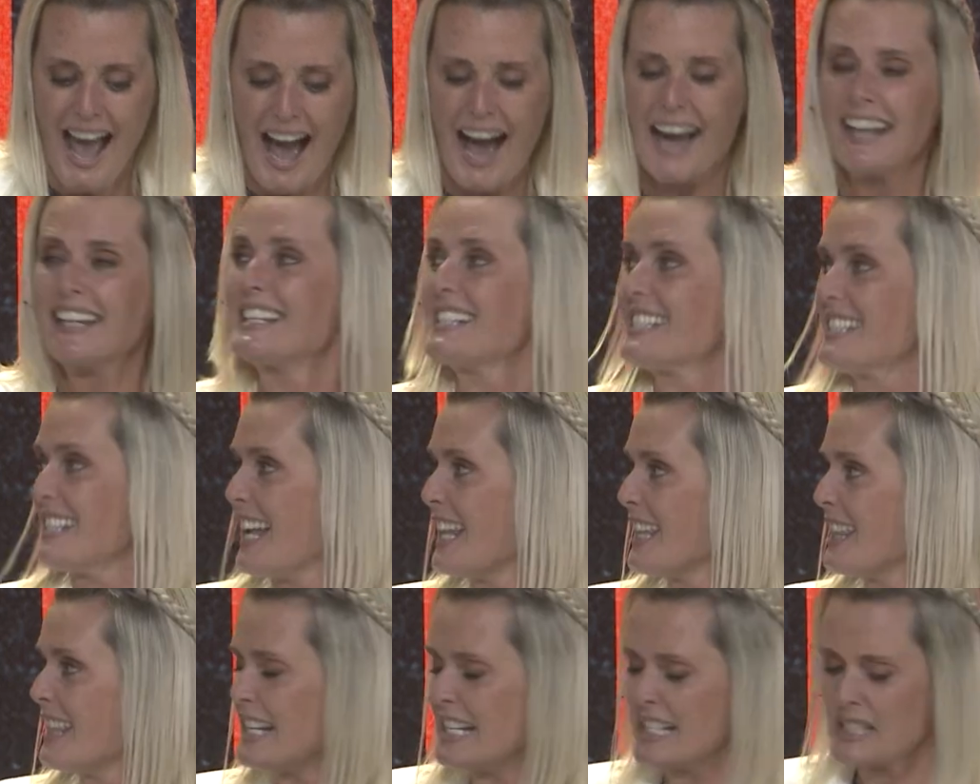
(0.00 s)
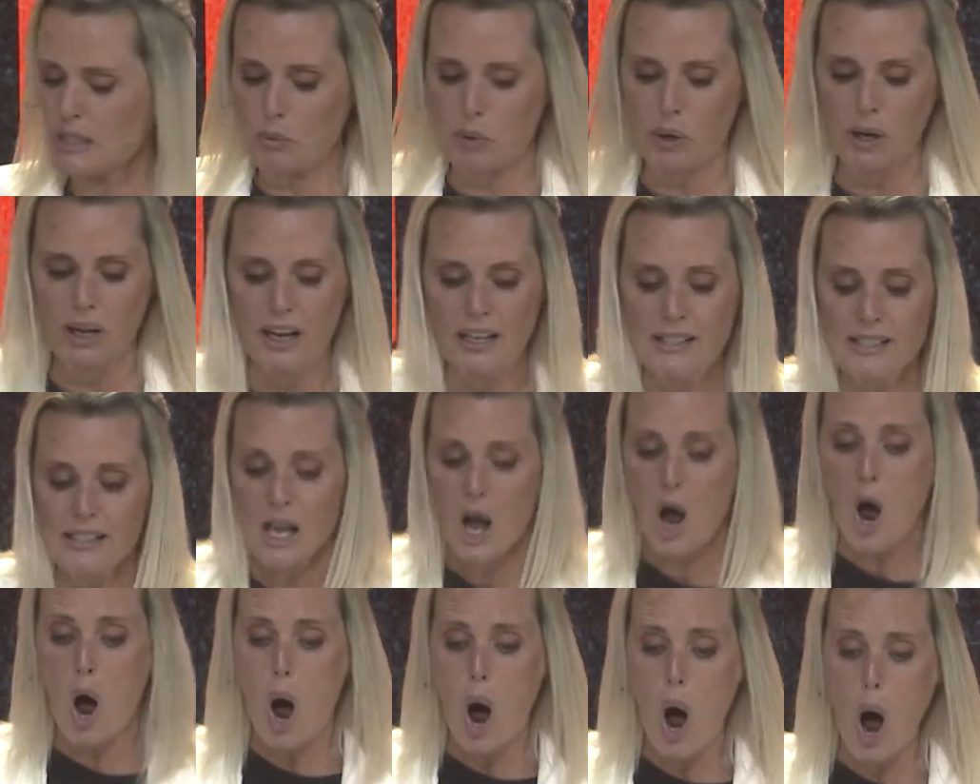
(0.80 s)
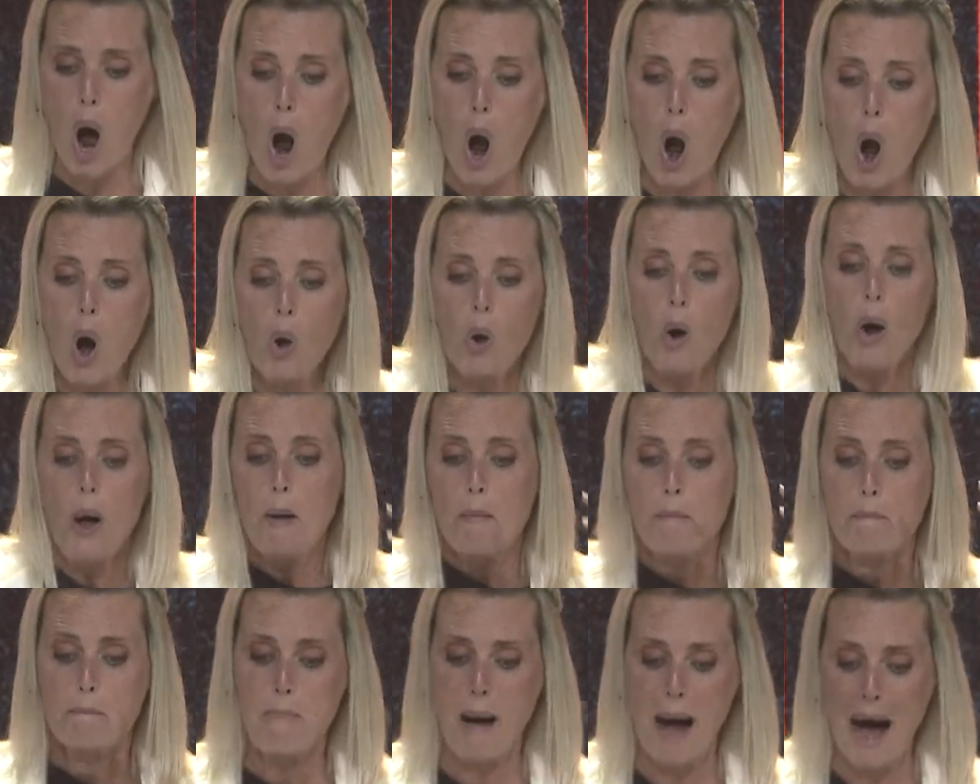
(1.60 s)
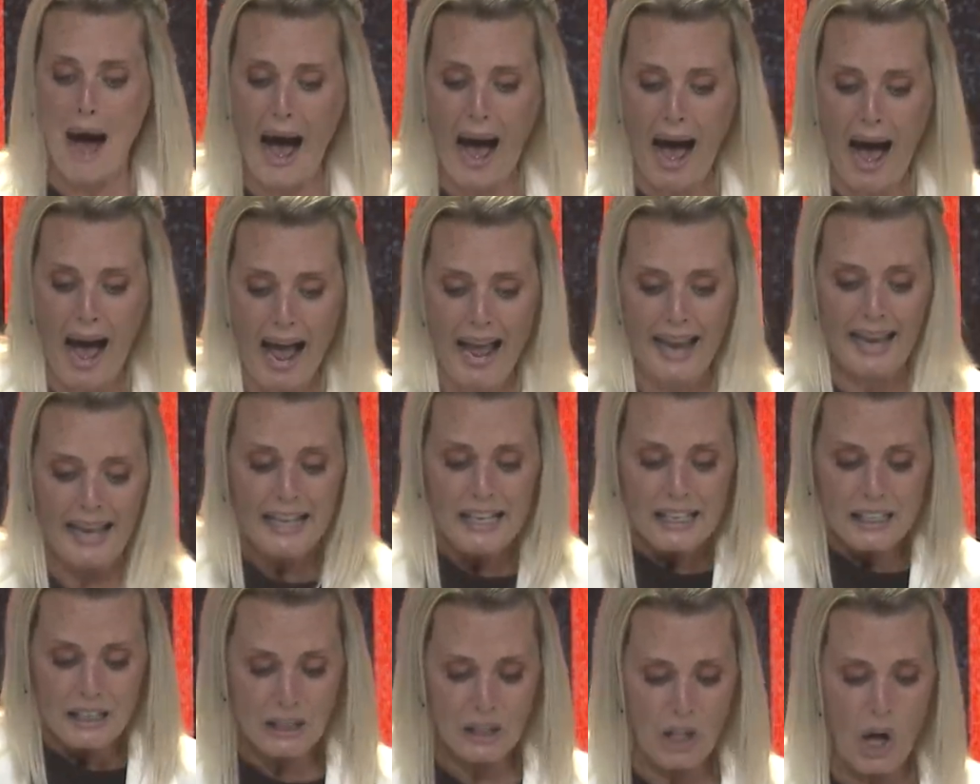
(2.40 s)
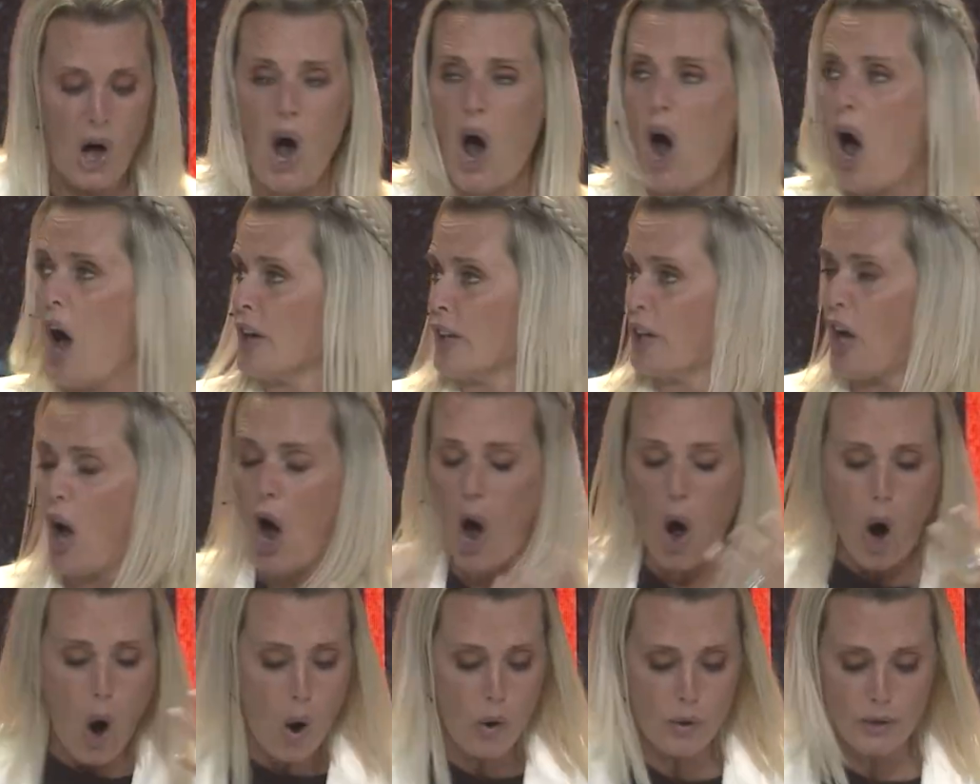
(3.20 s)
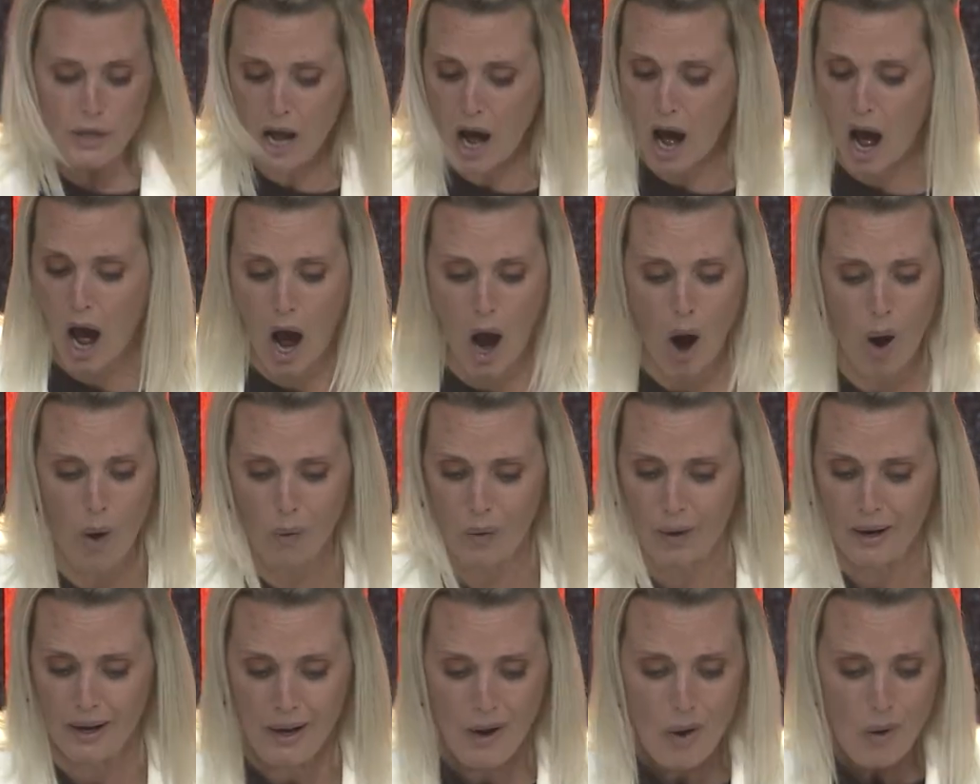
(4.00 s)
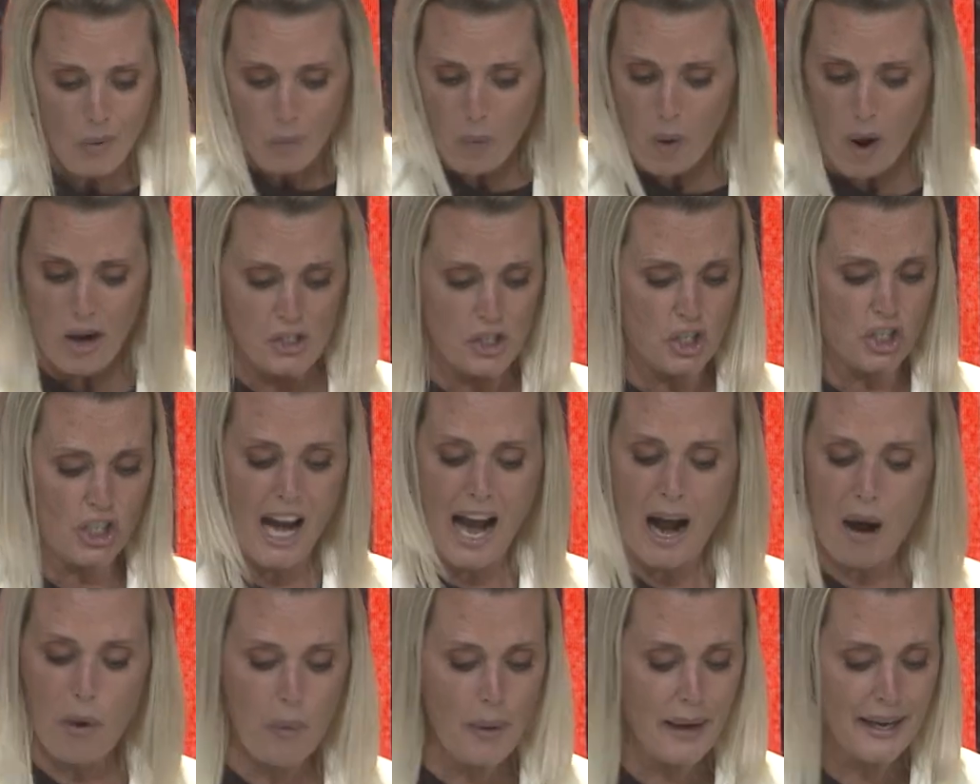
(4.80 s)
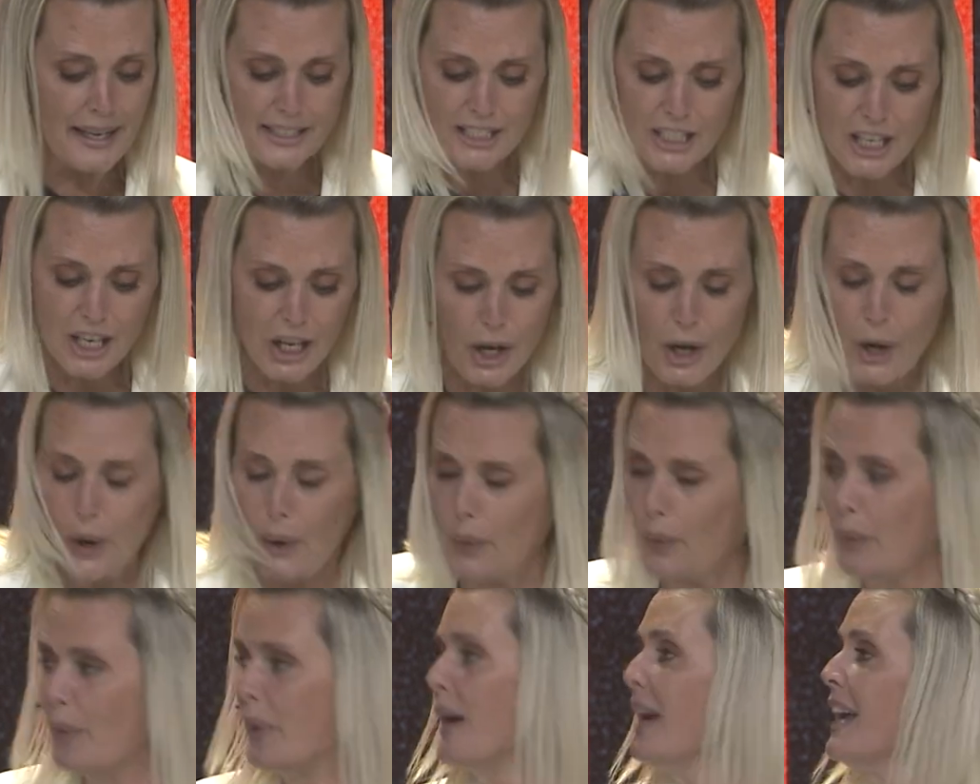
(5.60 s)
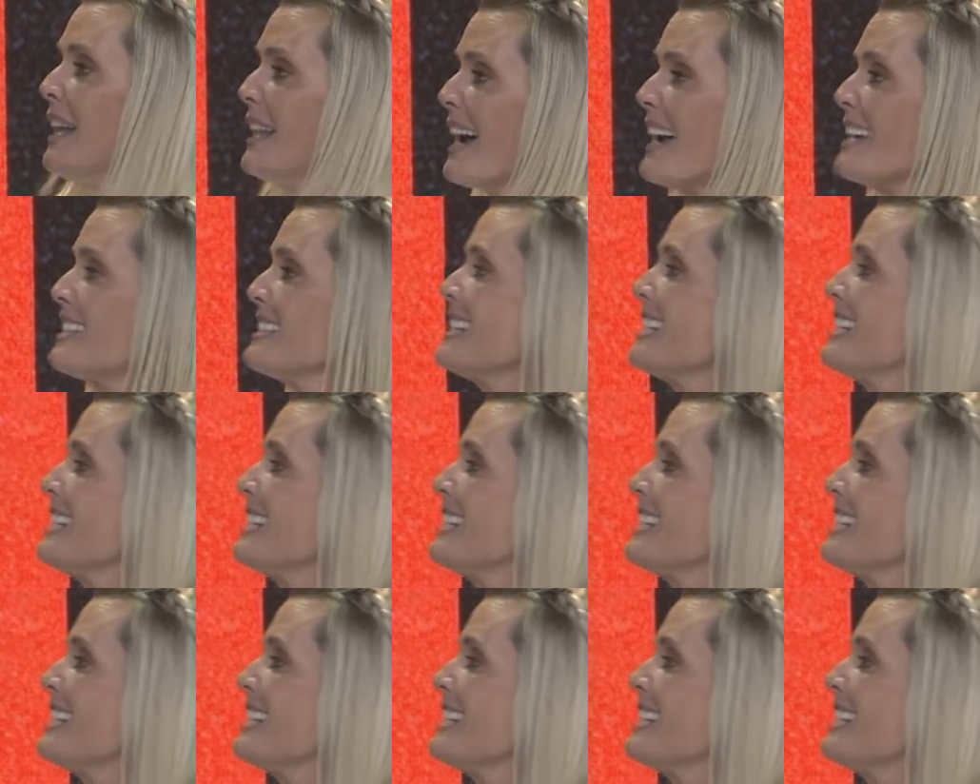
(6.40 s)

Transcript: And he said these words, "Oh my Lord, oh no. What shall we do?" That's